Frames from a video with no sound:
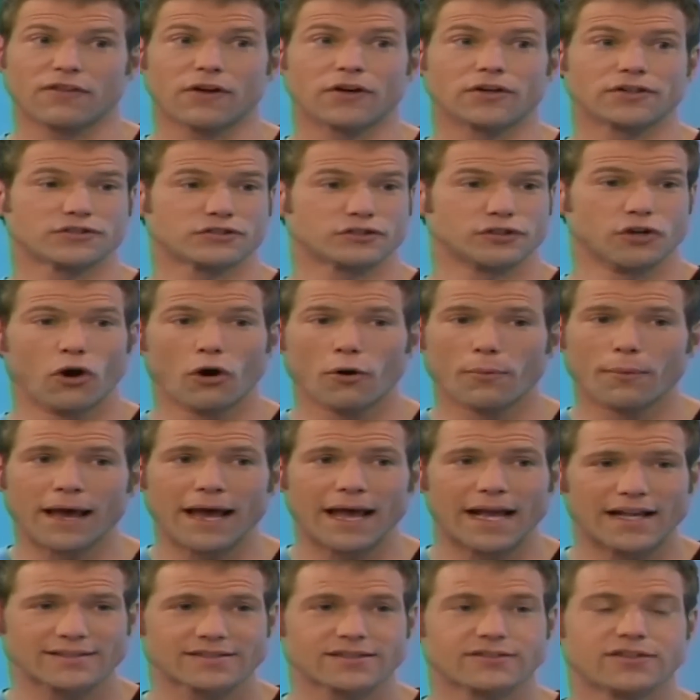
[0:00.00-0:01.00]
there's no
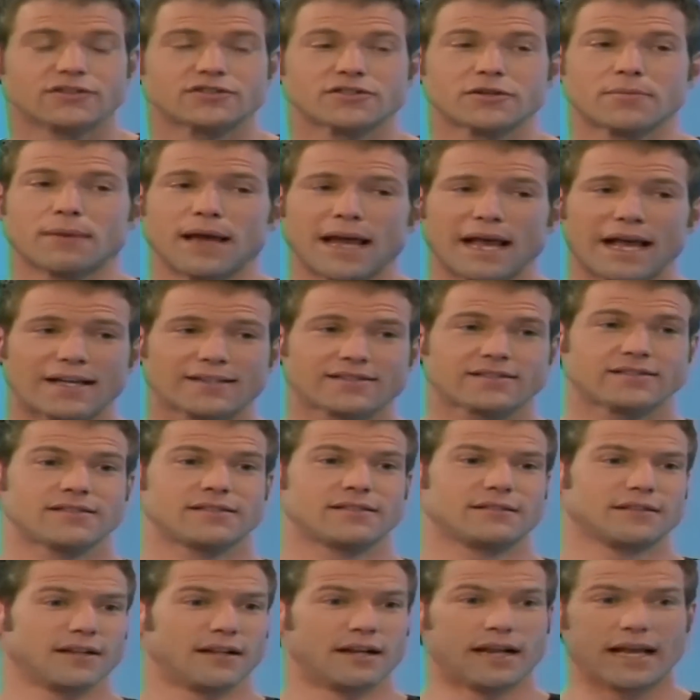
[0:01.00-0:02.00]
mass and there's a mass
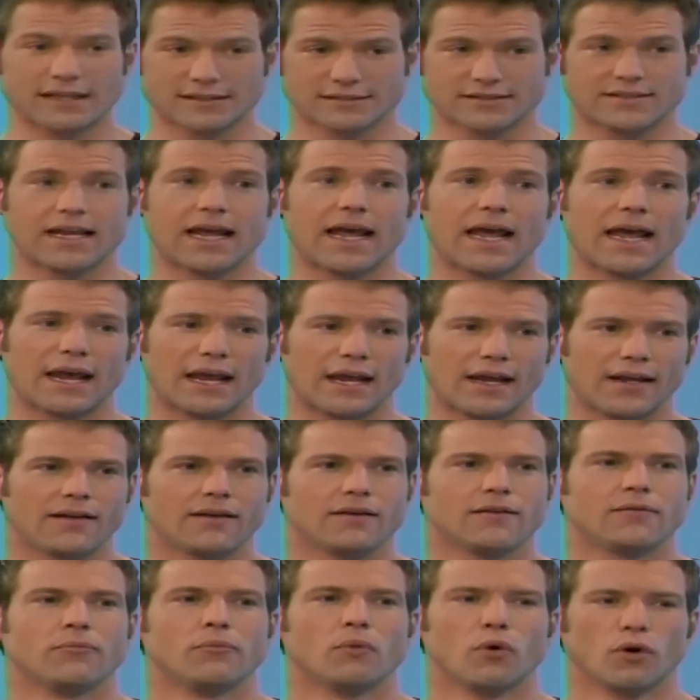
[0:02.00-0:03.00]
the next day,
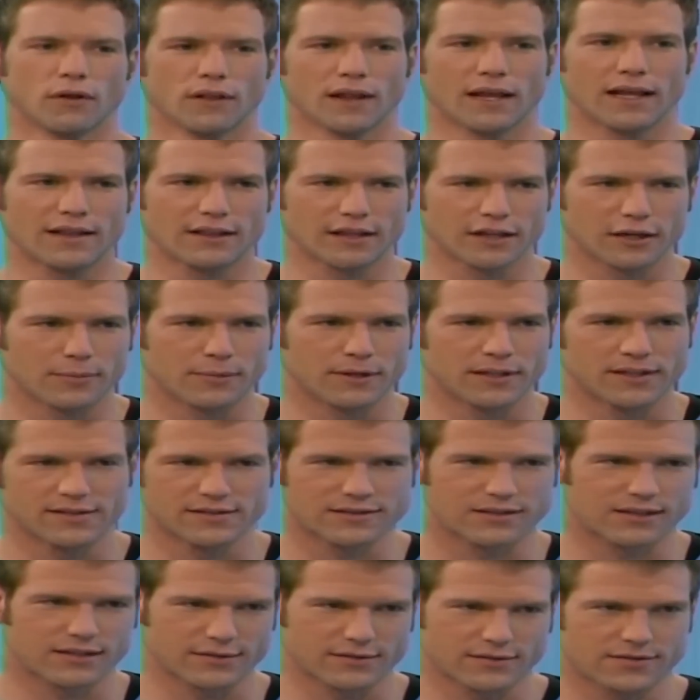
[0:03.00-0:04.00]
more likely to be a
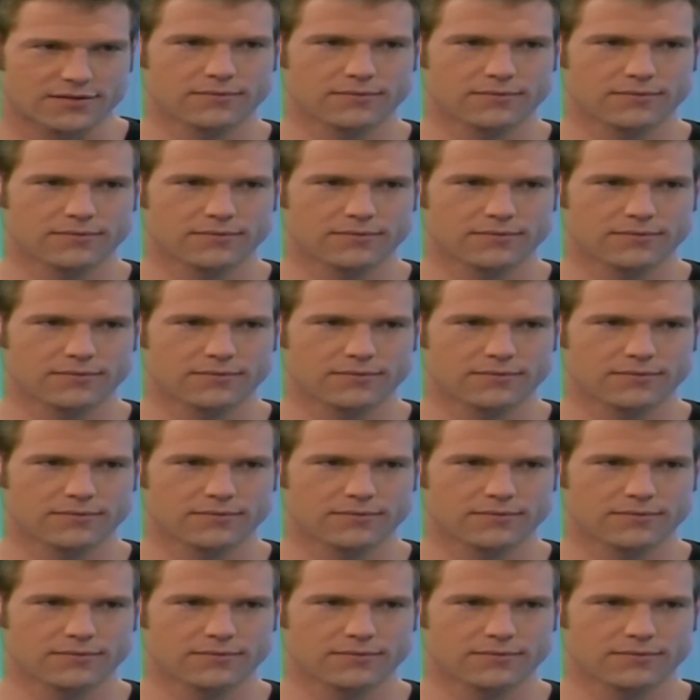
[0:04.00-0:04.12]
cyst.